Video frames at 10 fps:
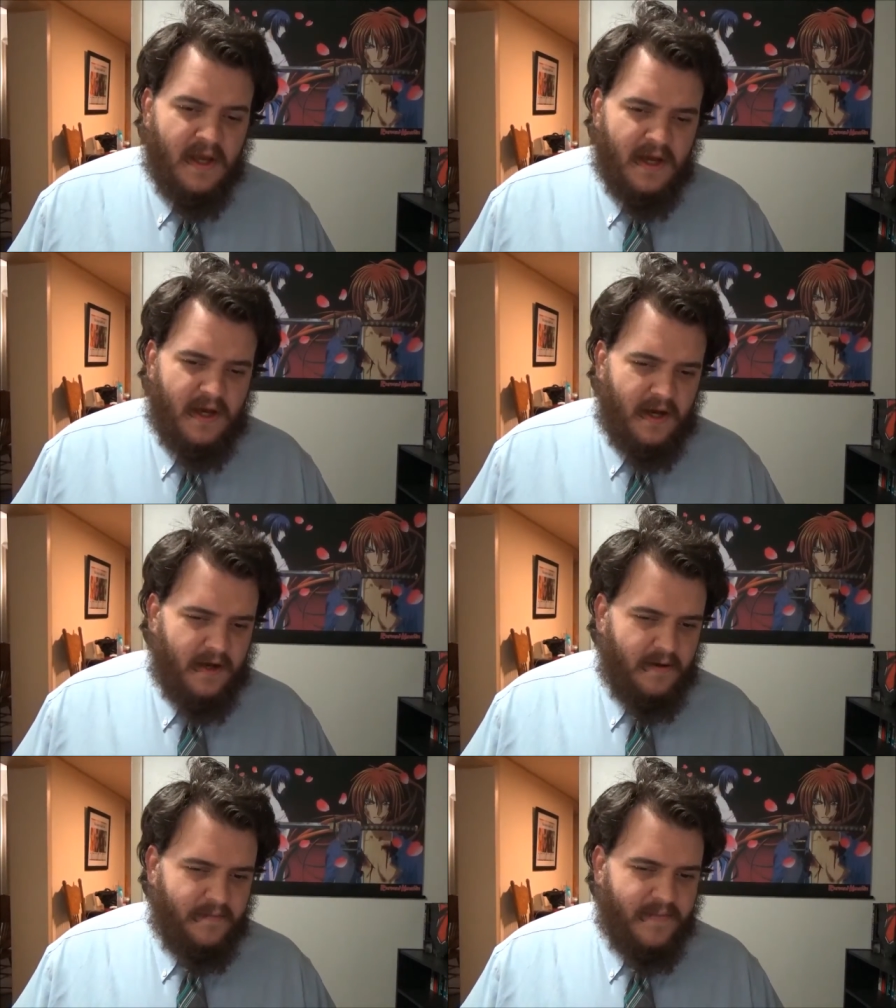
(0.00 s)

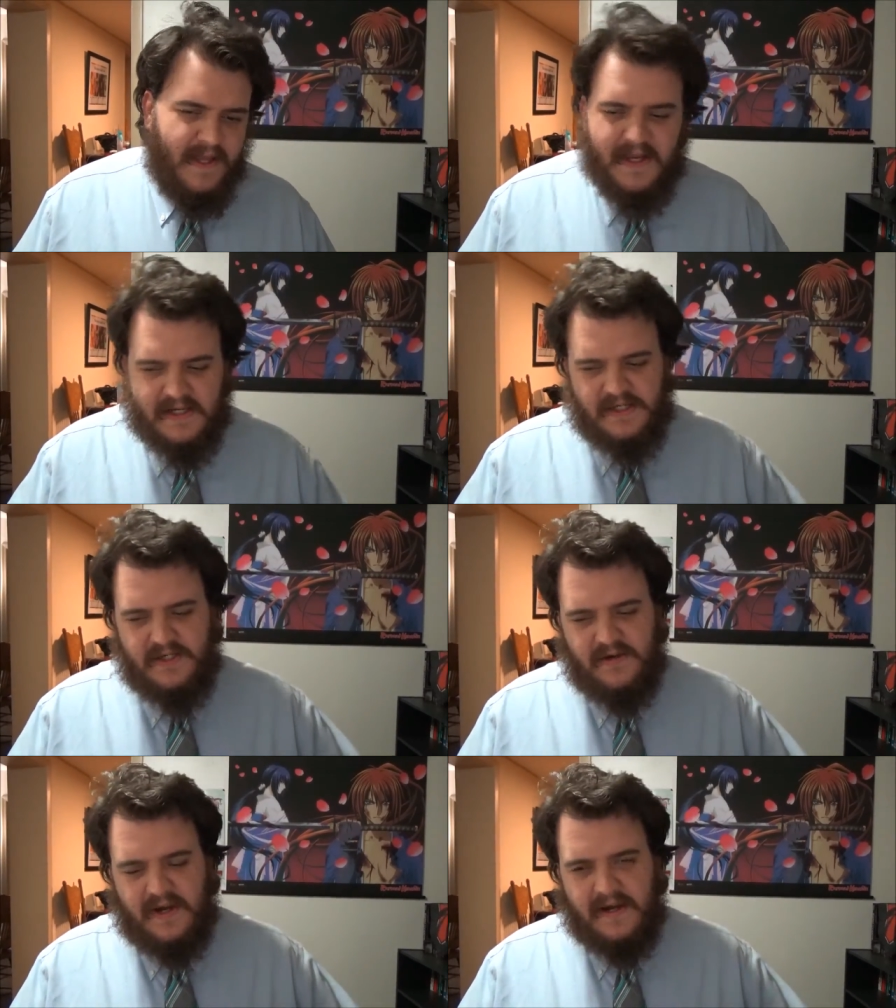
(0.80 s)
Next
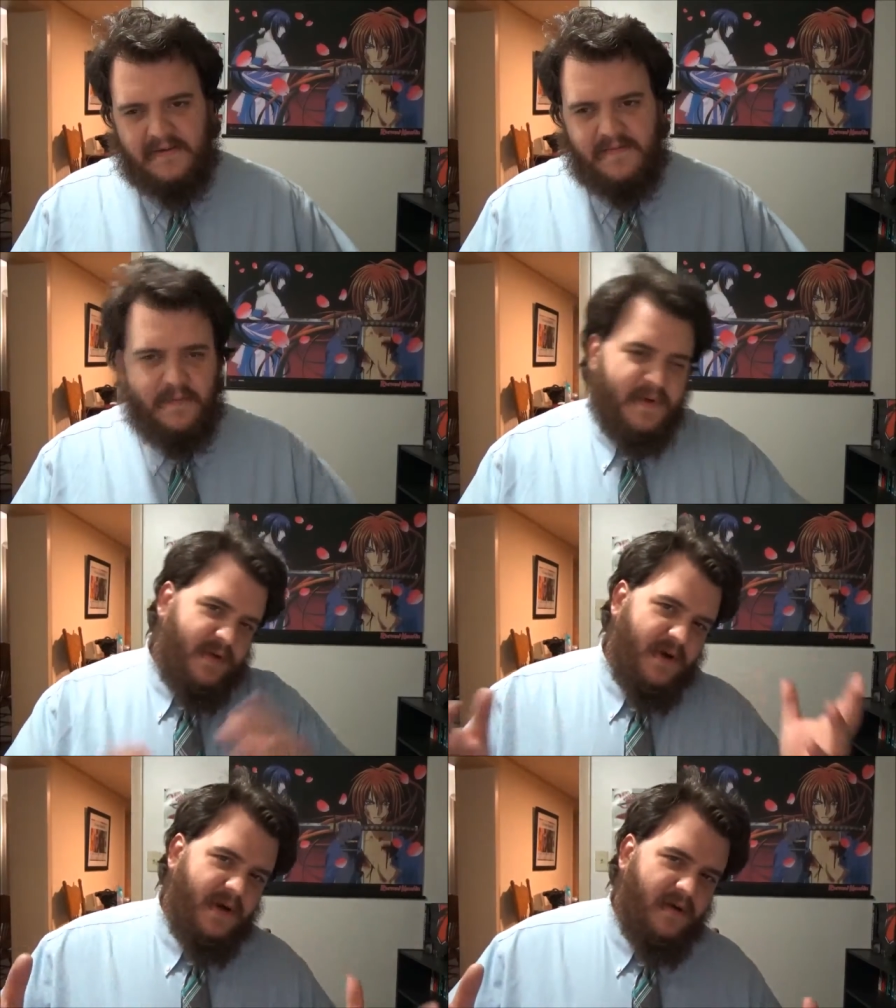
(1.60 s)
you have the
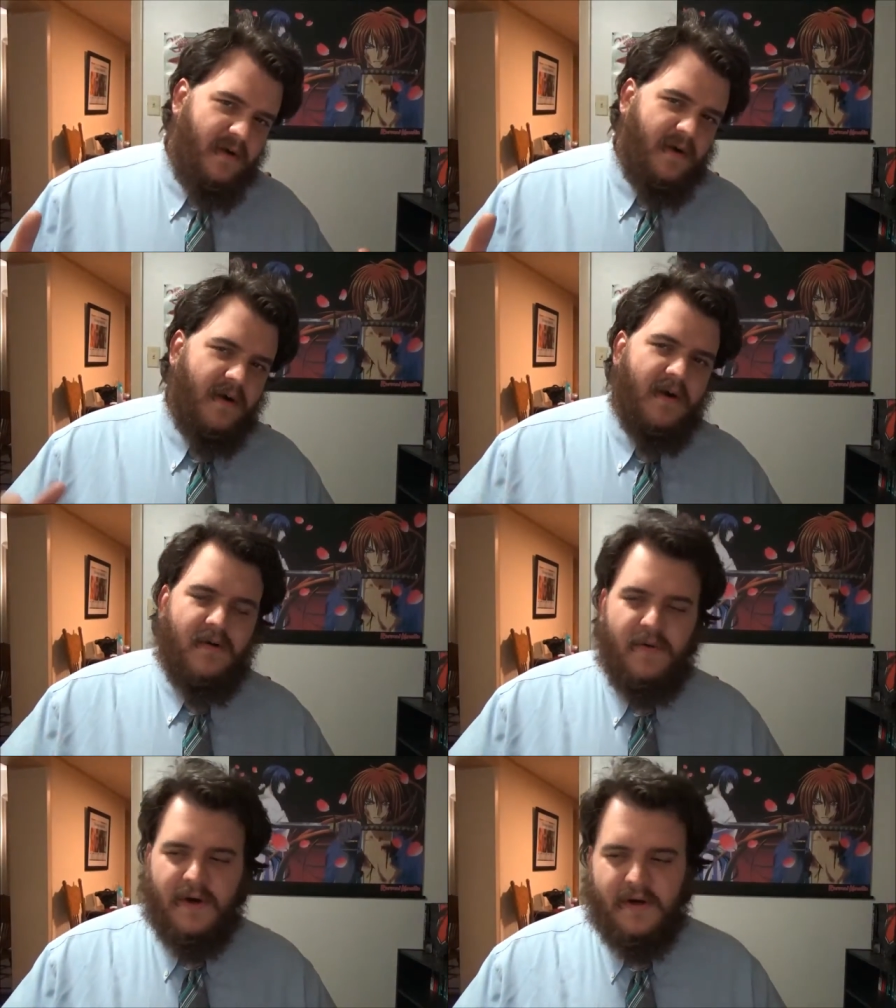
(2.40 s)
betrayal arc,
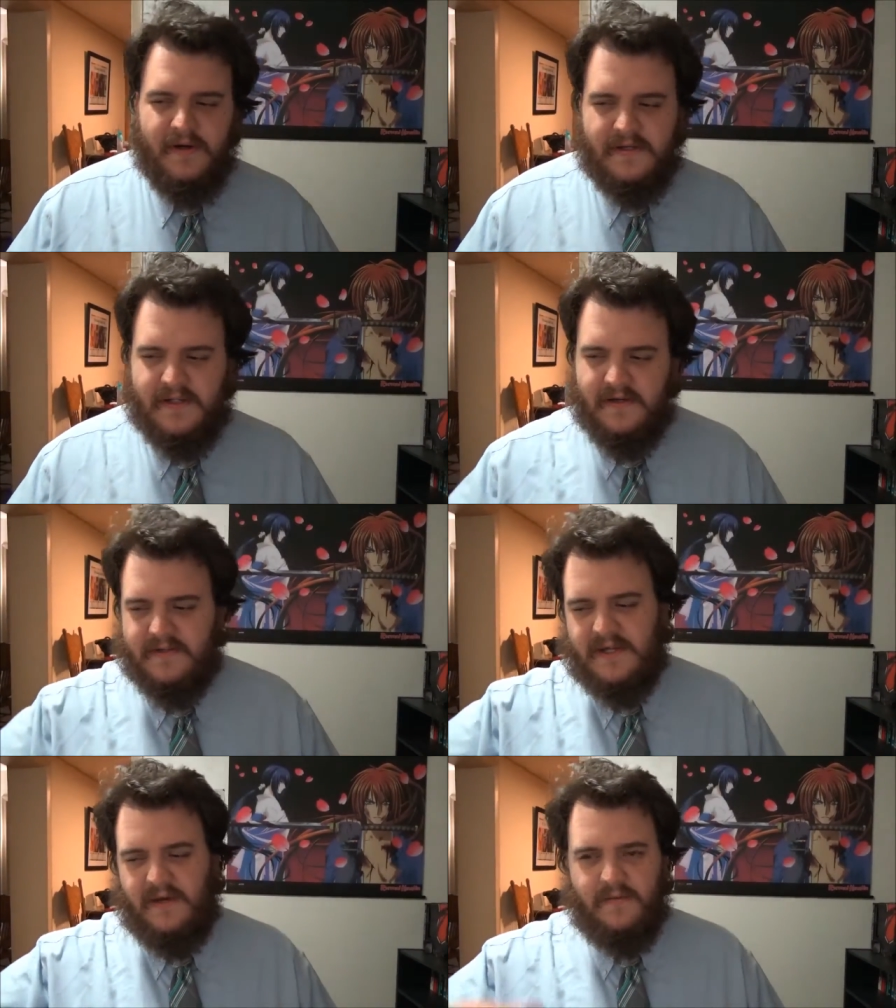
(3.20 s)
where
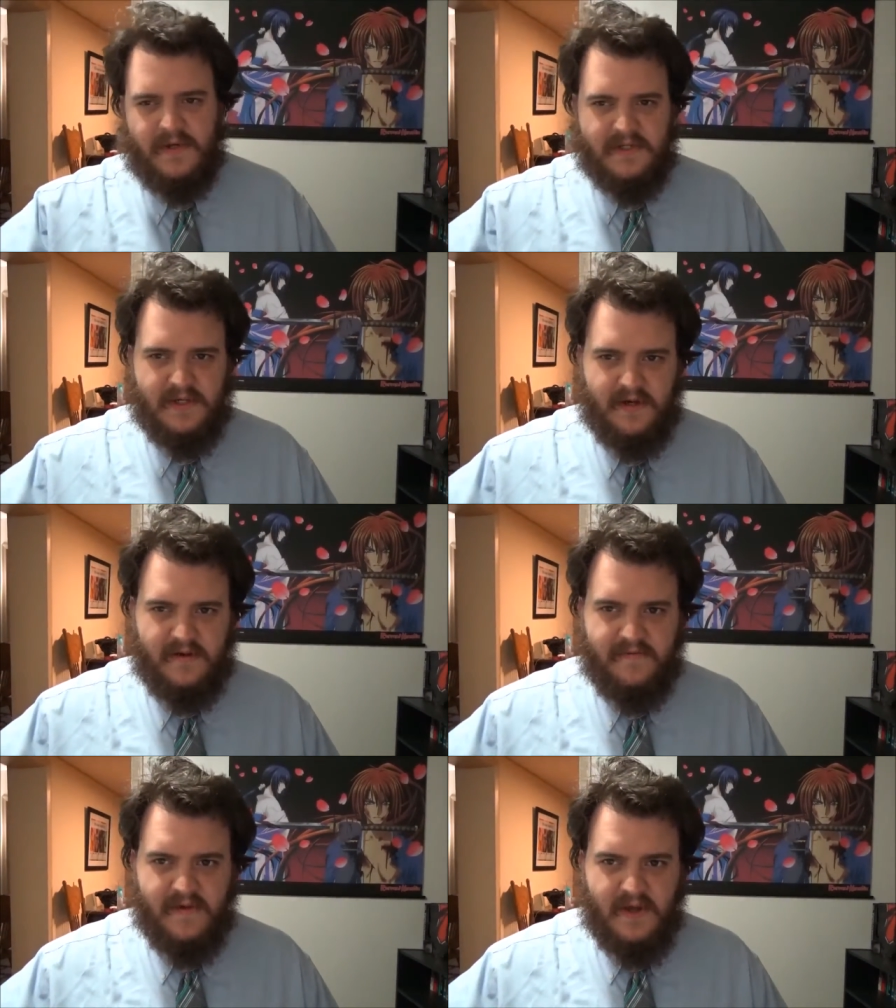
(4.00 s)
Sanosuke runs
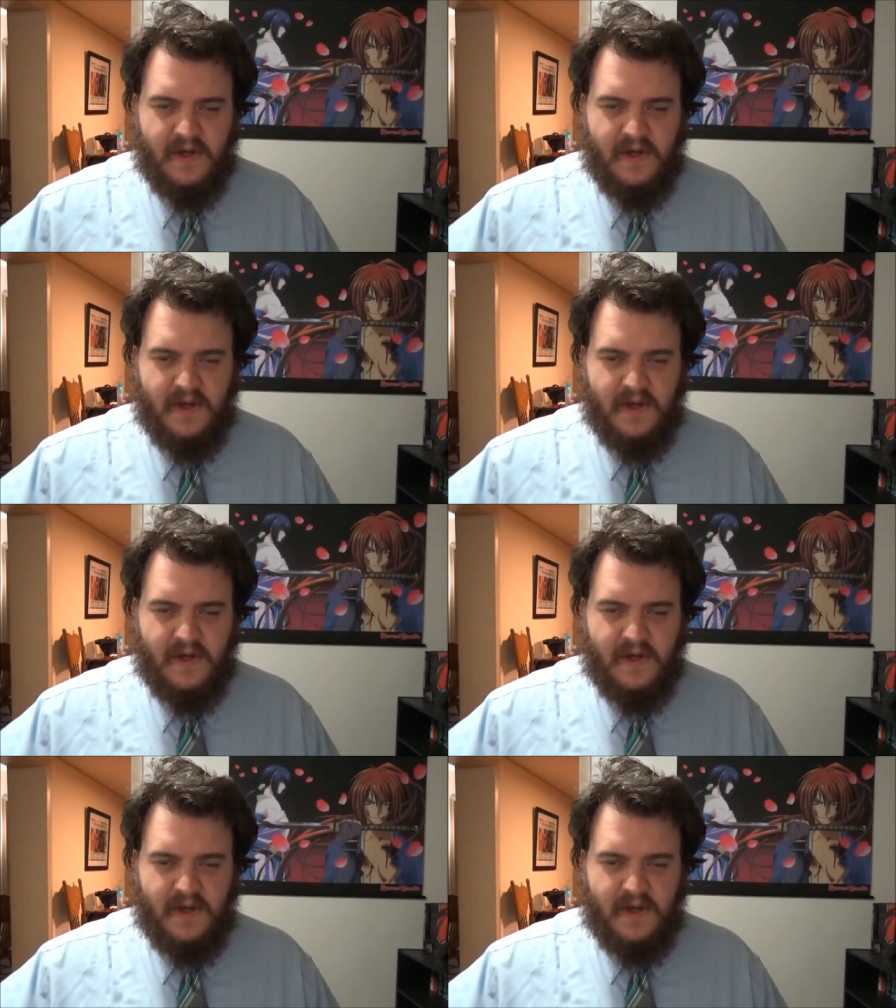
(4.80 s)
off